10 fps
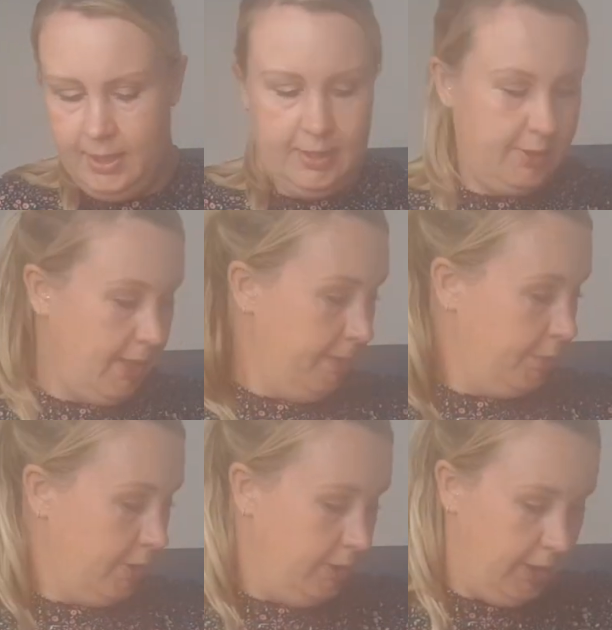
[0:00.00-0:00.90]
It's
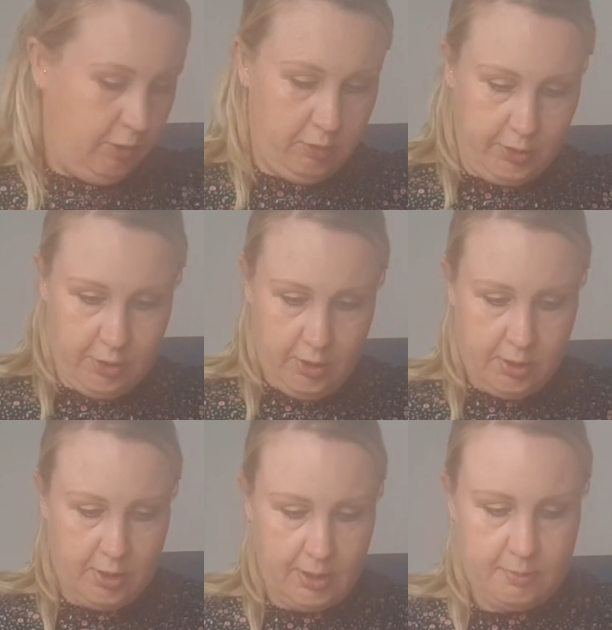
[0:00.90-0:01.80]
absolutely
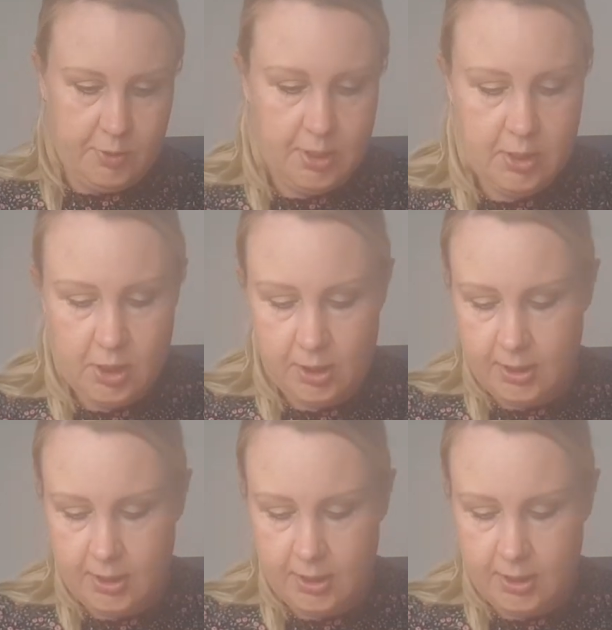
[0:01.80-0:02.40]
gorgeous, and I'm stitching